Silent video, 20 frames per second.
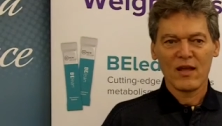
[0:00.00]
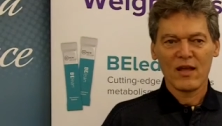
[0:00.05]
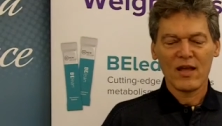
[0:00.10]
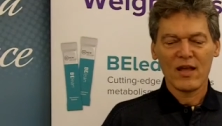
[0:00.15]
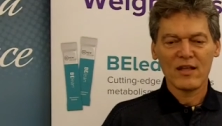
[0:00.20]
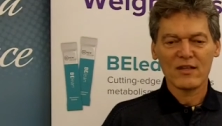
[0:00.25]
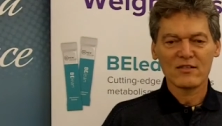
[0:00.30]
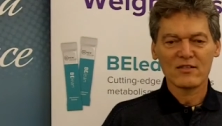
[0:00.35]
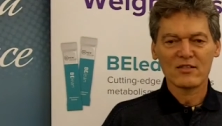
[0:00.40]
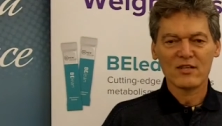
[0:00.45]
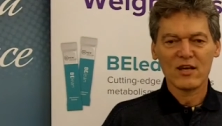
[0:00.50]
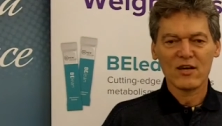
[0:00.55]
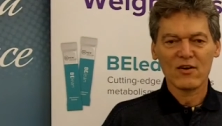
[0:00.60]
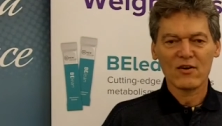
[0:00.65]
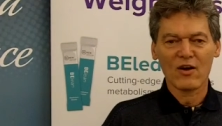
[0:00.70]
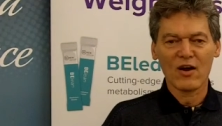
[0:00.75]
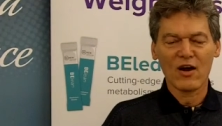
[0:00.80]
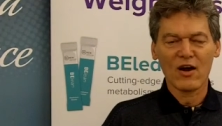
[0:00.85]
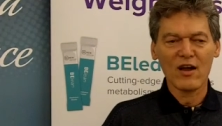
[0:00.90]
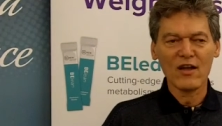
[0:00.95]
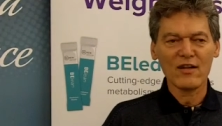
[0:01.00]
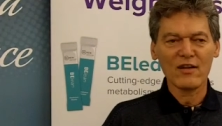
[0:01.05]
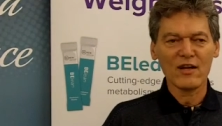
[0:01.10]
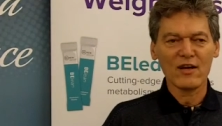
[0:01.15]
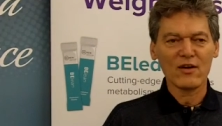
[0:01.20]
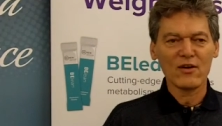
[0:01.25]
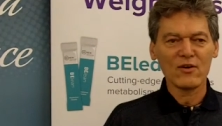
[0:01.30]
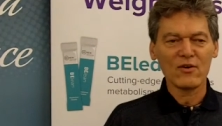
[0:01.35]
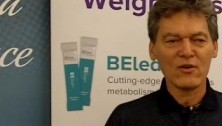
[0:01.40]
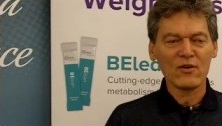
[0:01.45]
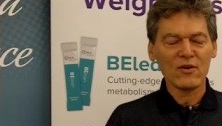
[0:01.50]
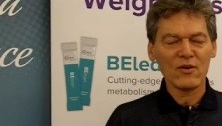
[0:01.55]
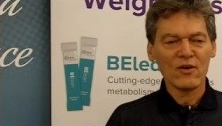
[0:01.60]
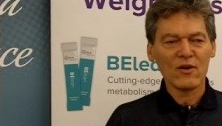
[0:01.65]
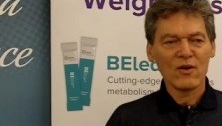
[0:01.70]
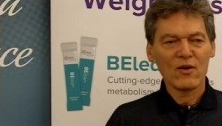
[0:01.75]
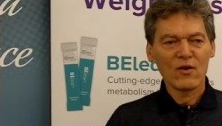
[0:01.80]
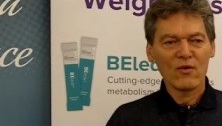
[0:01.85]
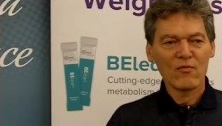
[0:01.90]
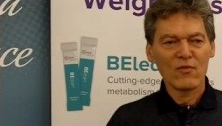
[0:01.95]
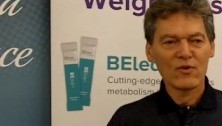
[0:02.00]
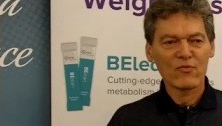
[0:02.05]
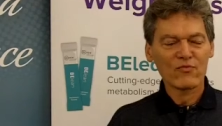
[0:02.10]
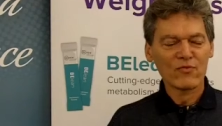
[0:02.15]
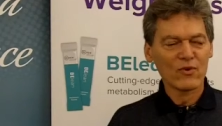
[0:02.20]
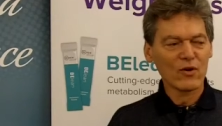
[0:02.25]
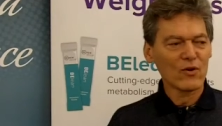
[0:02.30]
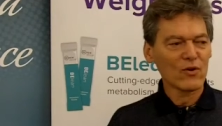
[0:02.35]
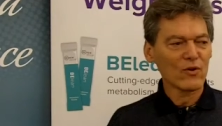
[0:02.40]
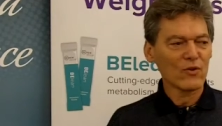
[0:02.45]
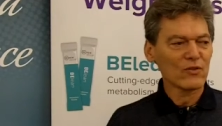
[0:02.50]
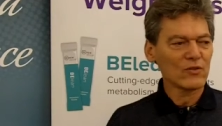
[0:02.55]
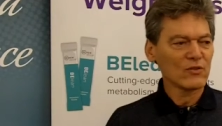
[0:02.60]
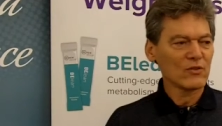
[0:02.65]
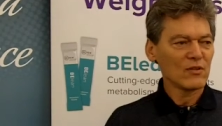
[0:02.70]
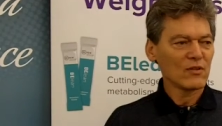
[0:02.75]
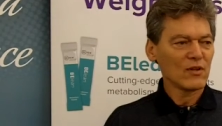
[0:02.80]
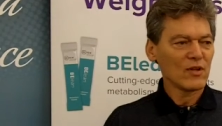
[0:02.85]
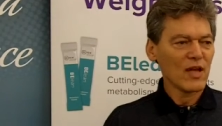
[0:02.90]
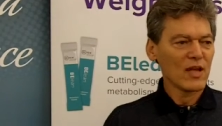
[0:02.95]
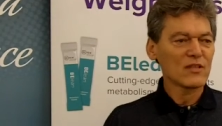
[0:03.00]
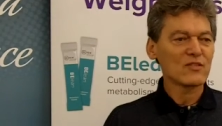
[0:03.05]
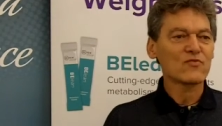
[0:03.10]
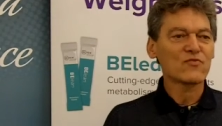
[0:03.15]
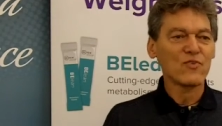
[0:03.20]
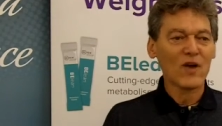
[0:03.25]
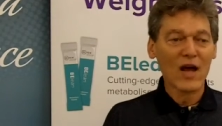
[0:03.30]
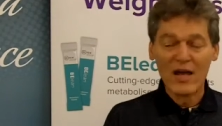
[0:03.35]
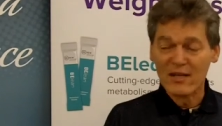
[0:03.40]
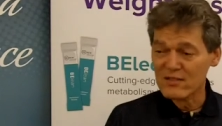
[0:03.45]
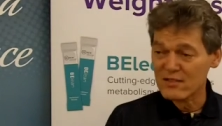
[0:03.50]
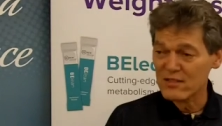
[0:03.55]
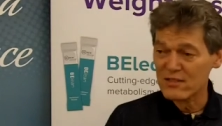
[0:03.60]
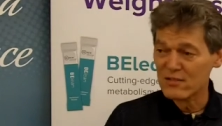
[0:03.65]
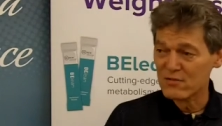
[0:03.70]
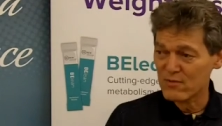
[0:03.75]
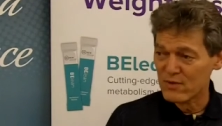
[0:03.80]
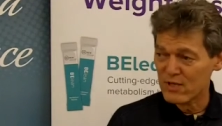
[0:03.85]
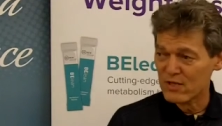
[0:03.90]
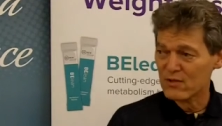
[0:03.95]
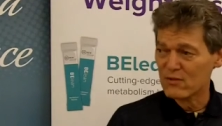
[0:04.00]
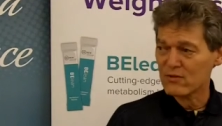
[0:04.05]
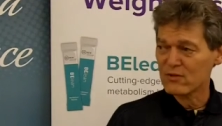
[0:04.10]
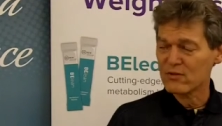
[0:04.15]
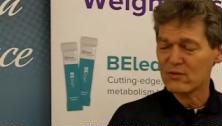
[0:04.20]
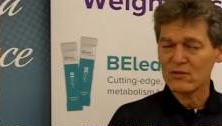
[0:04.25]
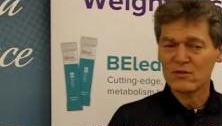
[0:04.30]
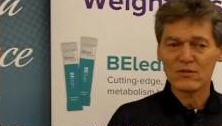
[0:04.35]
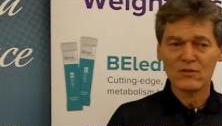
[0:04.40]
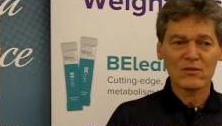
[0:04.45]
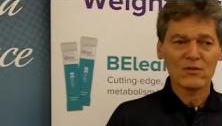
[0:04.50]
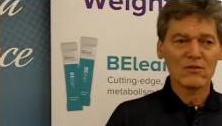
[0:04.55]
And so I know we've gone as fast as we could.